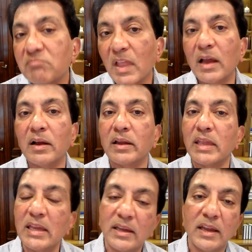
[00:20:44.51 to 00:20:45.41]

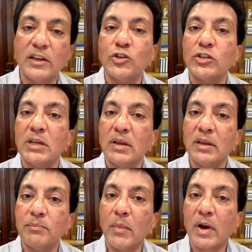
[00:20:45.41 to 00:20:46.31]

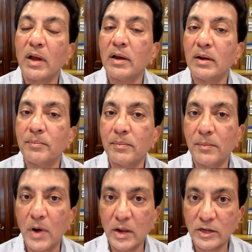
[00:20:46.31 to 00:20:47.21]
EKG,
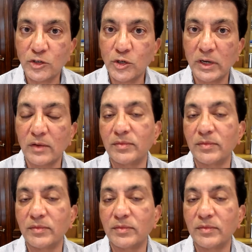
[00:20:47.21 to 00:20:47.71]
monitoring of